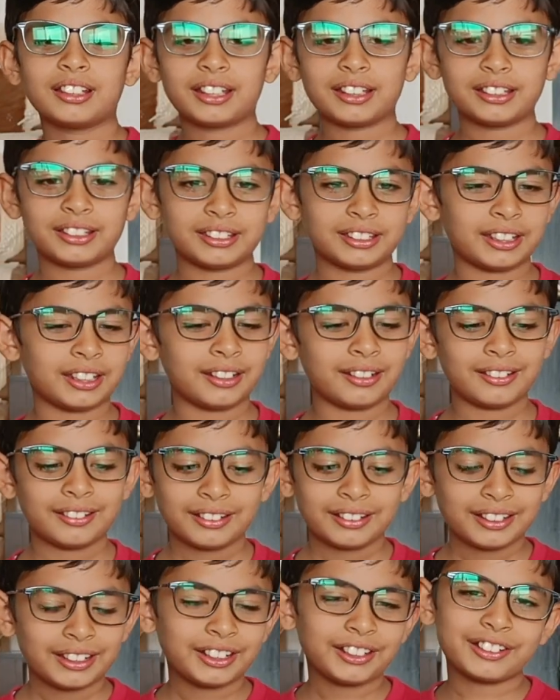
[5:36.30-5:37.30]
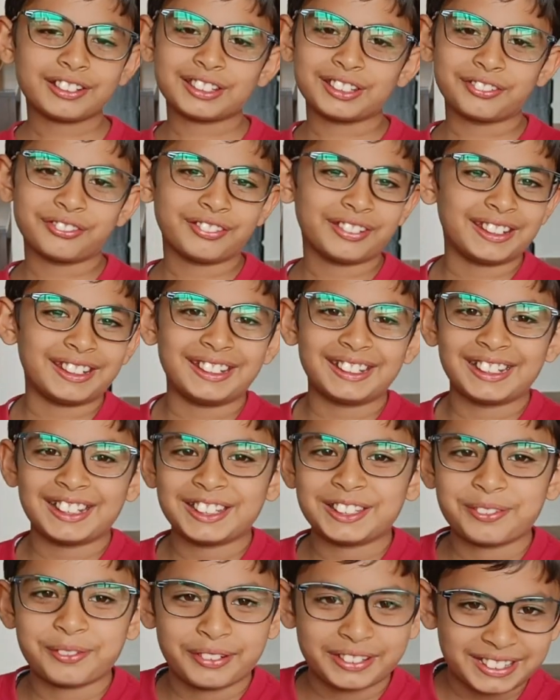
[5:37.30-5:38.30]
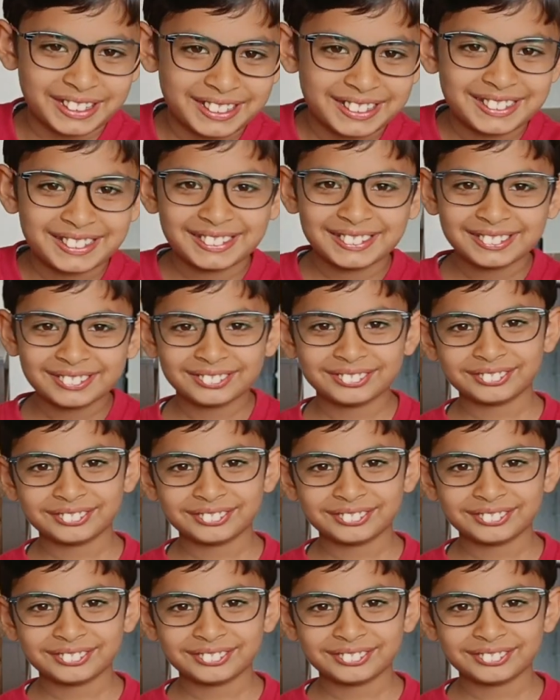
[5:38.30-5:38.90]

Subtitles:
and then it was a very nice project.